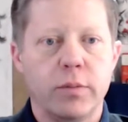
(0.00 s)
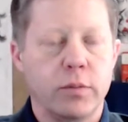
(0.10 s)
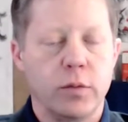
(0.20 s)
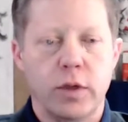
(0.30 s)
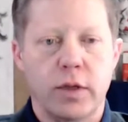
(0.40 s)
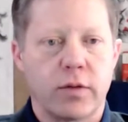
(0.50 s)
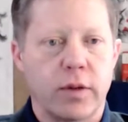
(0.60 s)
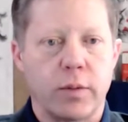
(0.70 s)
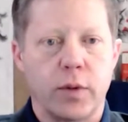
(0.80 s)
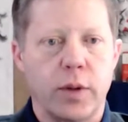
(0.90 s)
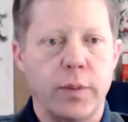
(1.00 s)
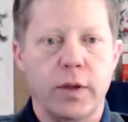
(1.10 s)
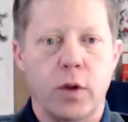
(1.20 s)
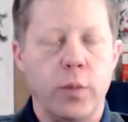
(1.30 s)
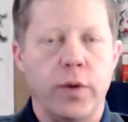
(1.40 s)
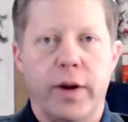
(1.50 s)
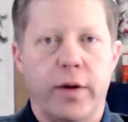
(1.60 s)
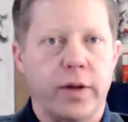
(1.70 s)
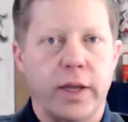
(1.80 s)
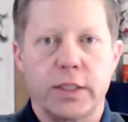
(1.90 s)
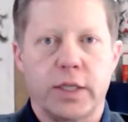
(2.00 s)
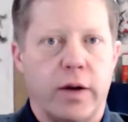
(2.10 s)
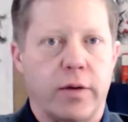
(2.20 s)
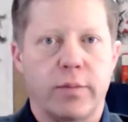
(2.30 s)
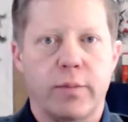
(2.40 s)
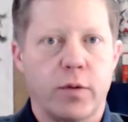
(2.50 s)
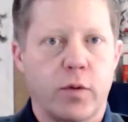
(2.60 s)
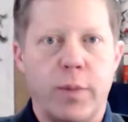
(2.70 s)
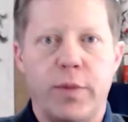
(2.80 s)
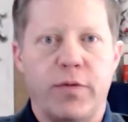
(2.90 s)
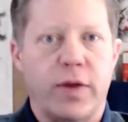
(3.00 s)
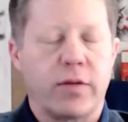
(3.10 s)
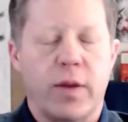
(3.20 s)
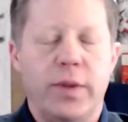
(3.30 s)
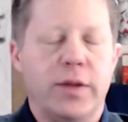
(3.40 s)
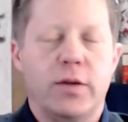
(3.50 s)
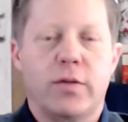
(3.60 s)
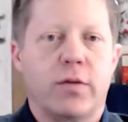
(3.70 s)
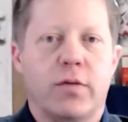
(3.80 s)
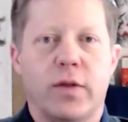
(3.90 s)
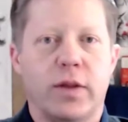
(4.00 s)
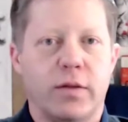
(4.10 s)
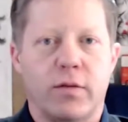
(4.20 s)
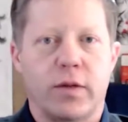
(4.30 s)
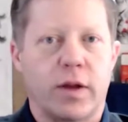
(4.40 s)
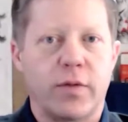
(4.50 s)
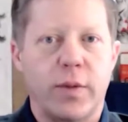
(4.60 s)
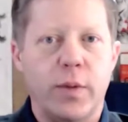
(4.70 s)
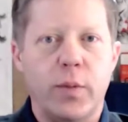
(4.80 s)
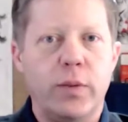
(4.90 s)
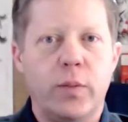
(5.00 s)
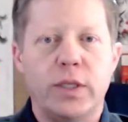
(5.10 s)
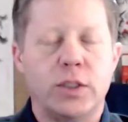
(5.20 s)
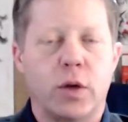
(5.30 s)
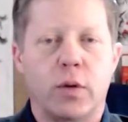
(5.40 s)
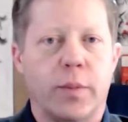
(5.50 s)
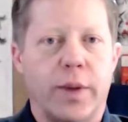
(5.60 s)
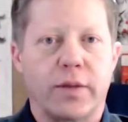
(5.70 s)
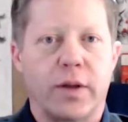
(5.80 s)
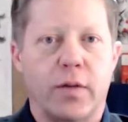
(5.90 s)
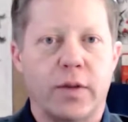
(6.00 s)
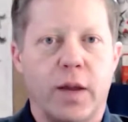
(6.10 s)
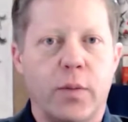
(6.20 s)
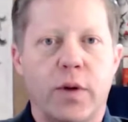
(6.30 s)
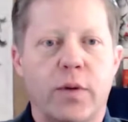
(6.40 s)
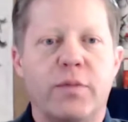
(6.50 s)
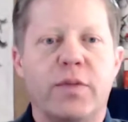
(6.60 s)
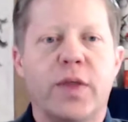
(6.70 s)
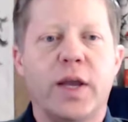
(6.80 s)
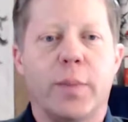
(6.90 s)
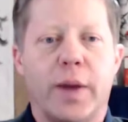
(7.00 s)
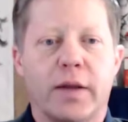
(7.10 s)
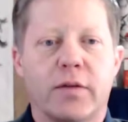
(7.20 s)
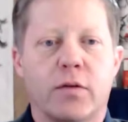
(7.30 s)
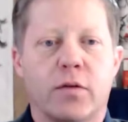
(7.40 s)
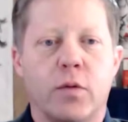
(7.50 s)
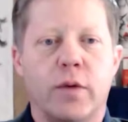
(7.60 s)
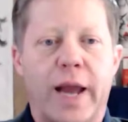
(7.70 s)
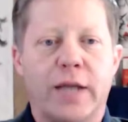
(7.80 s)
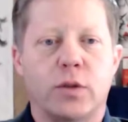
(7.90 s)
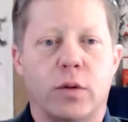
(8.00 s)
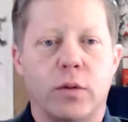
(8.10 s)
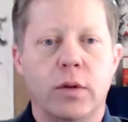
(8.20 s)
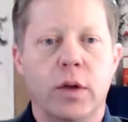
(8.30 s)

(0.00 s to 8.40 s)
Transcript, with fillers: look acceptable. I mean, comb your hair, take a shower, scrape your face. I mean, just silly stuff. I mean, we, we mm-hmm. joke about that all the time. We don't even think about it because it's so natural